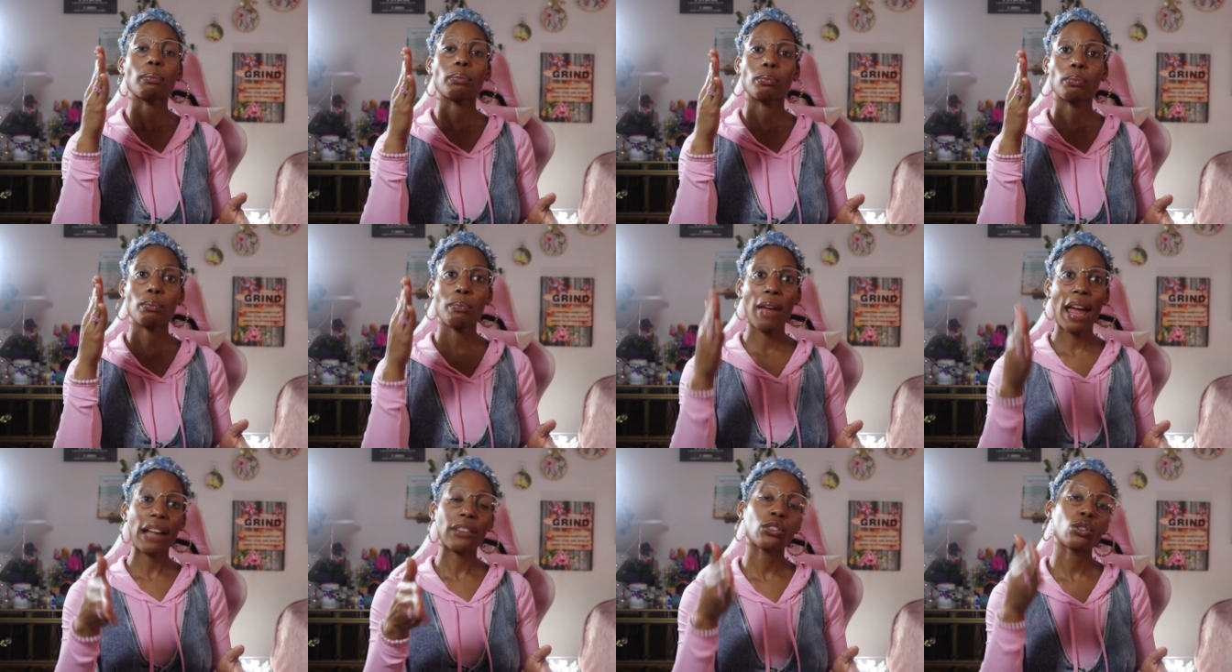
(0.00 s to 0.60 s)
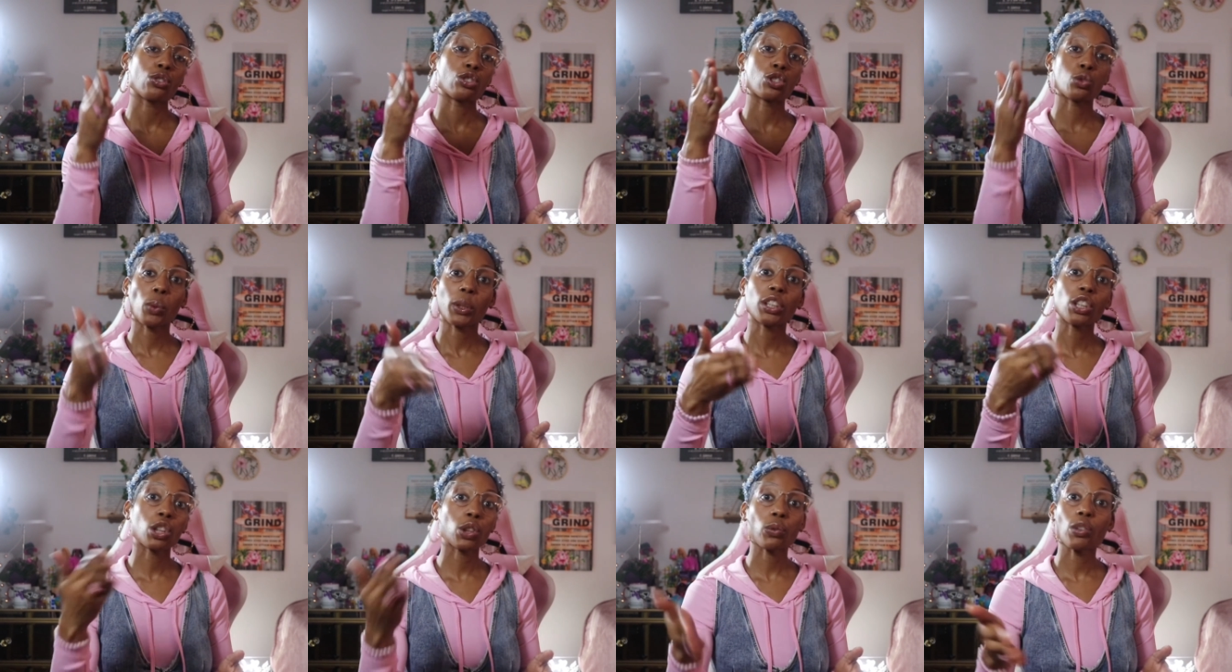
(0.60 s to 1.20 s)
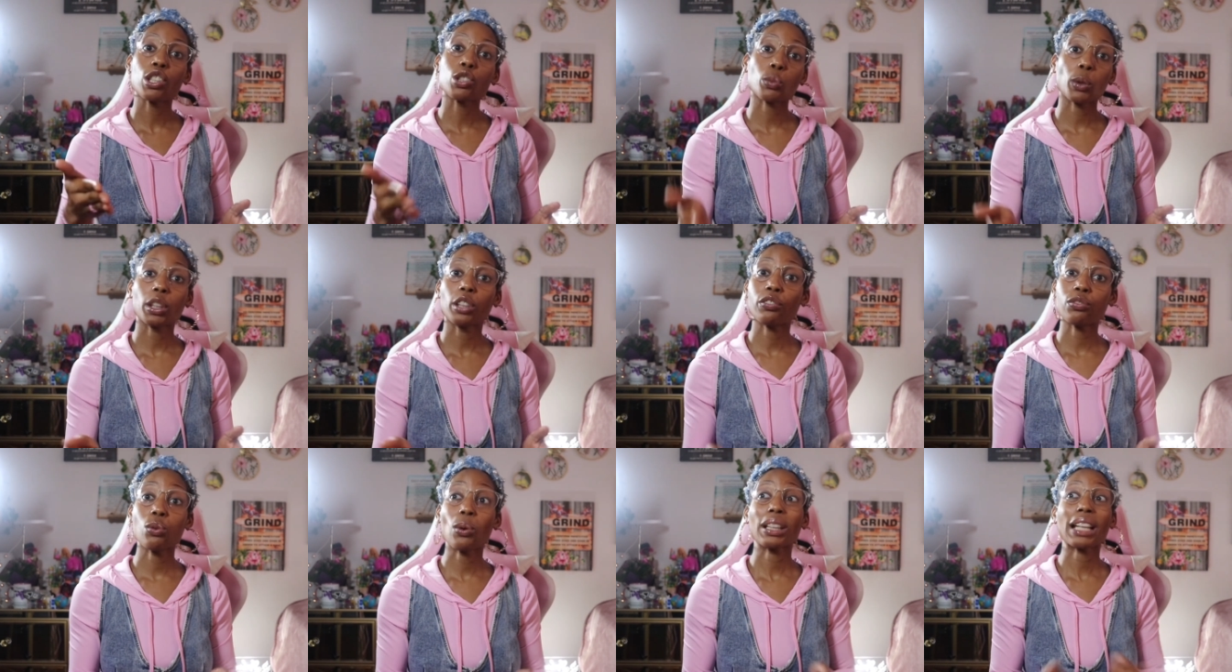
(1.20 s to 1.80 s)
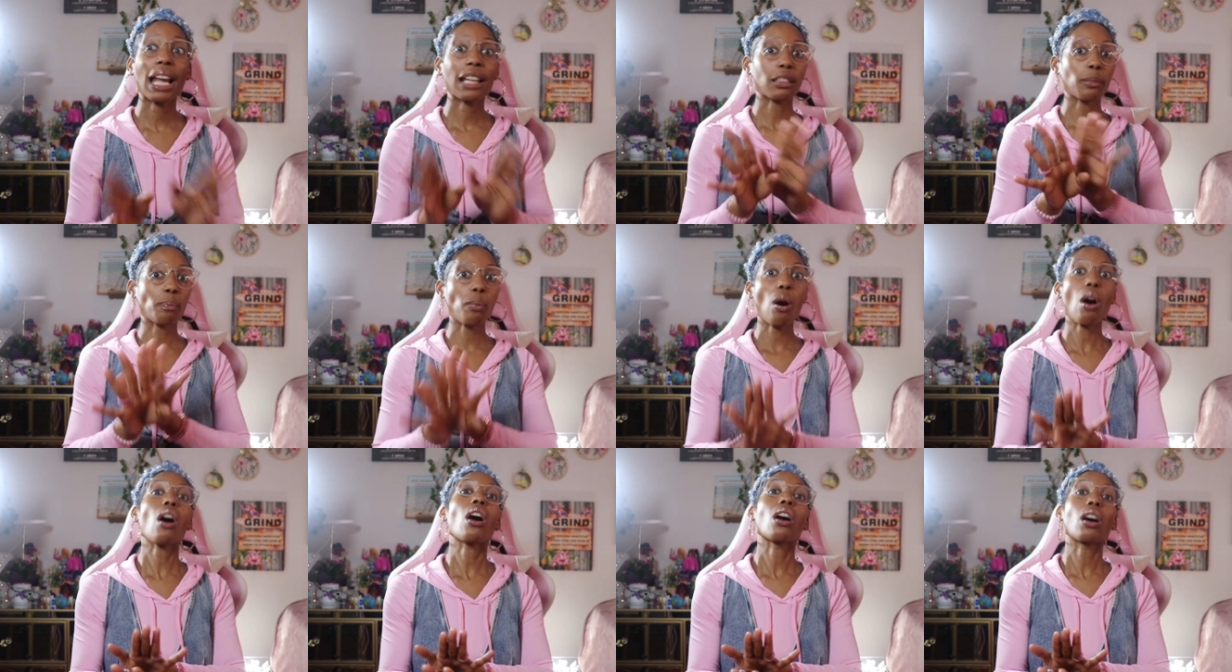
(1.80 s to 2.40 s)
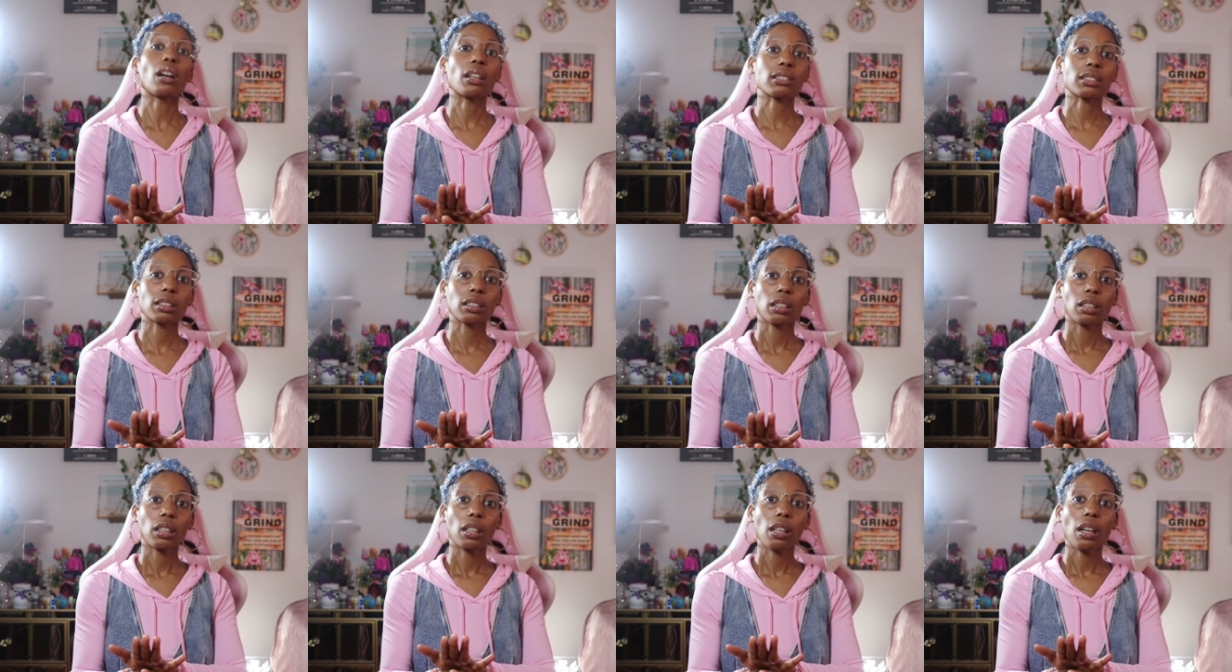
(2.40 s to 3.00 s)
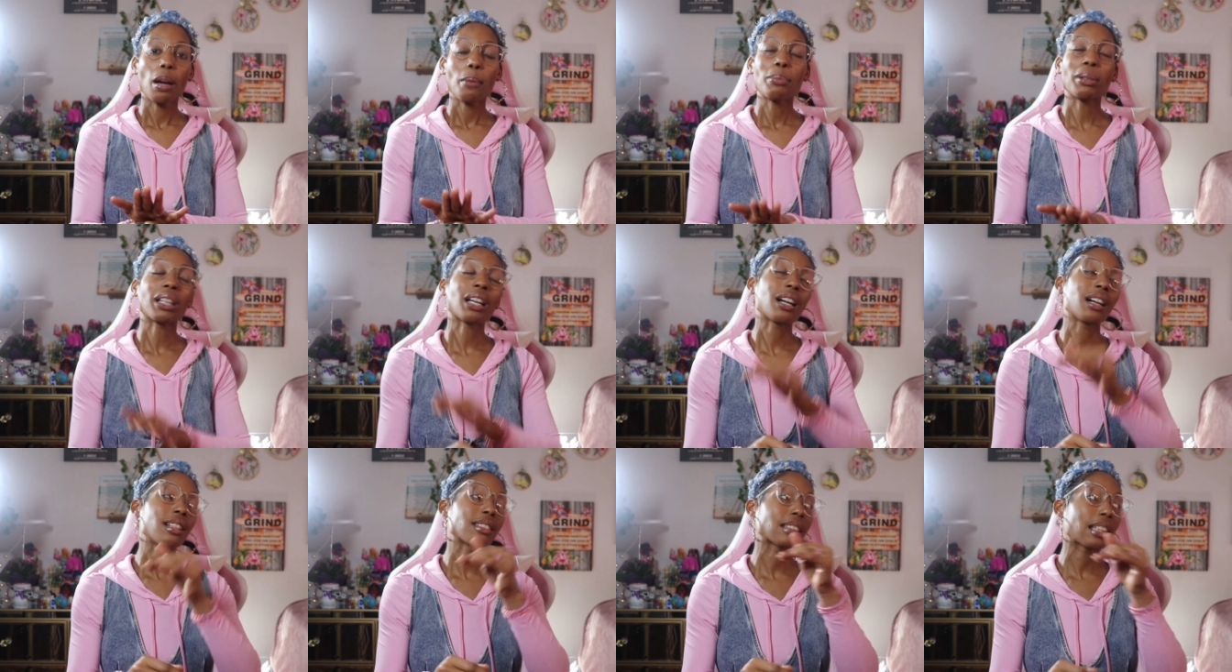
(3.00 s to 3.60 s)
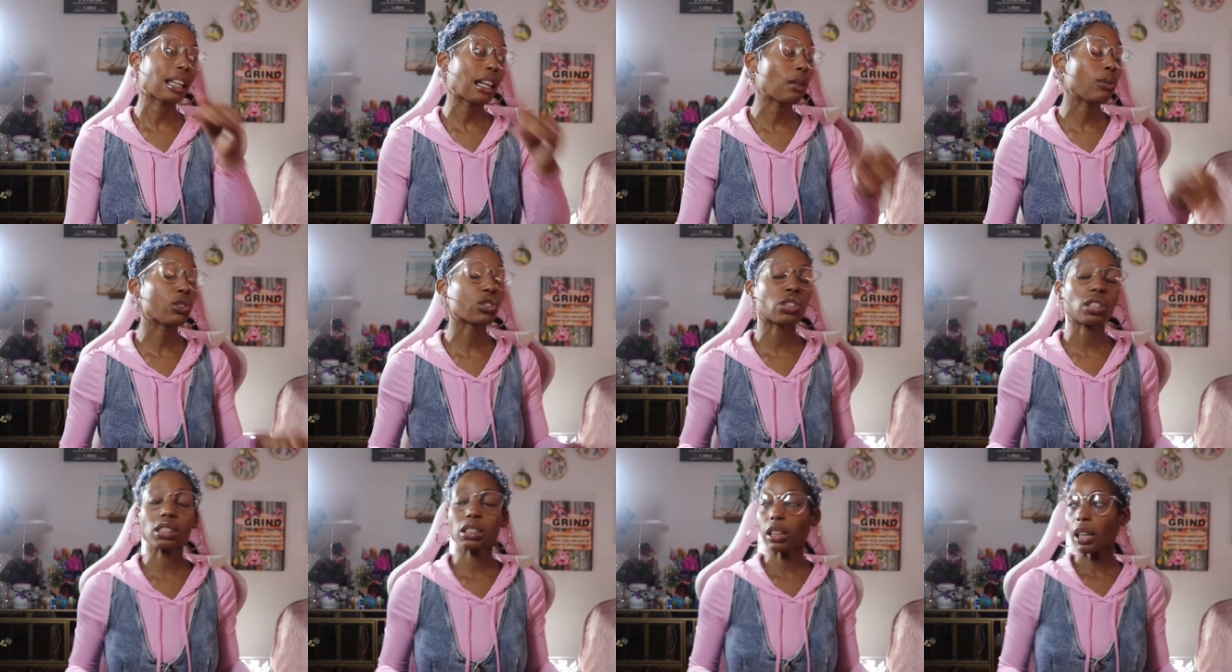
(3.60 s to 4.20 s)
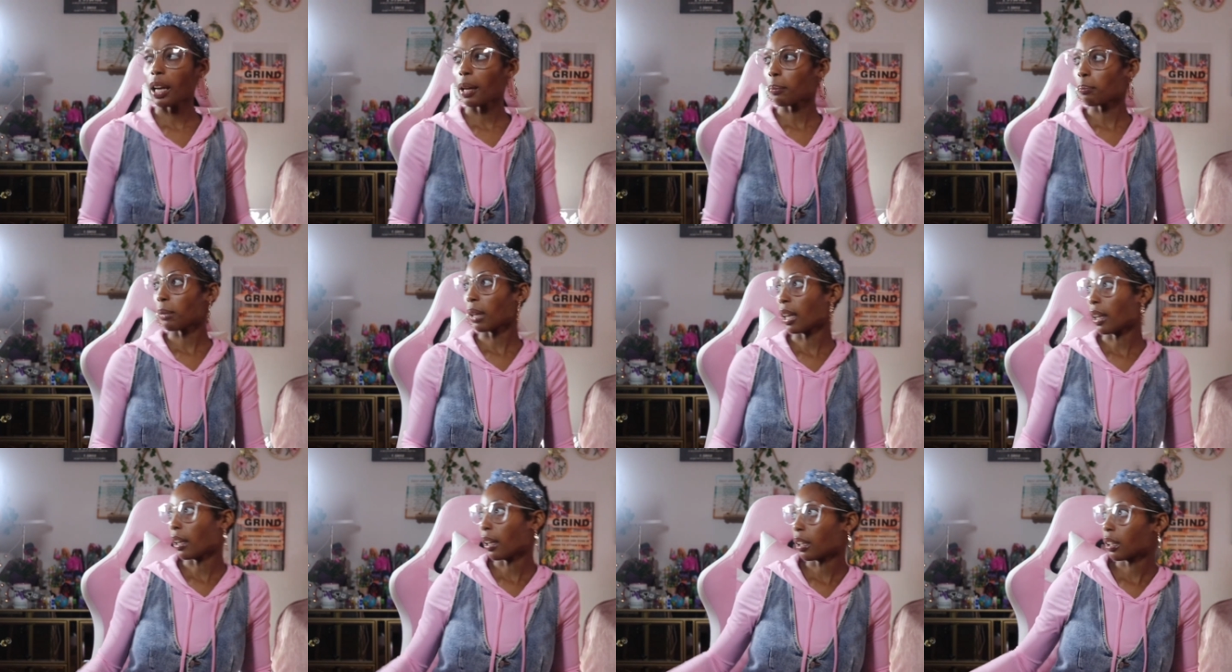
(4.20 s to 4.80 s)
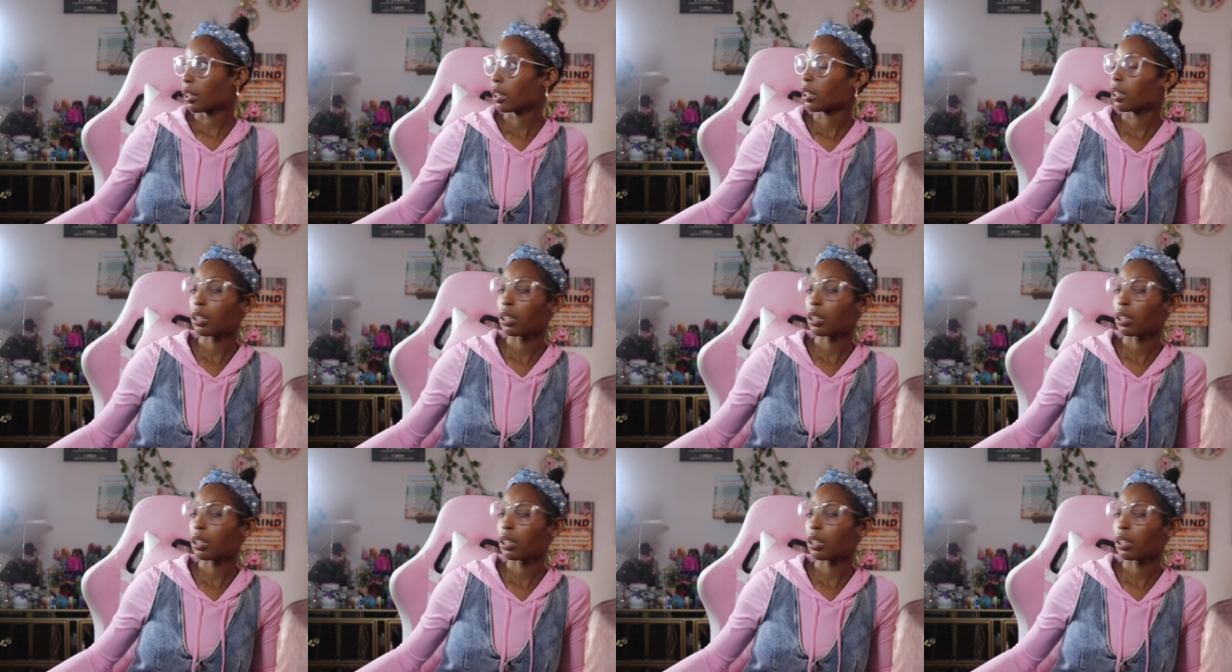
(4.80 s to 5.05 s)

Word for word: Matthew's 23 and 24, and I had to pause because it was just like, man,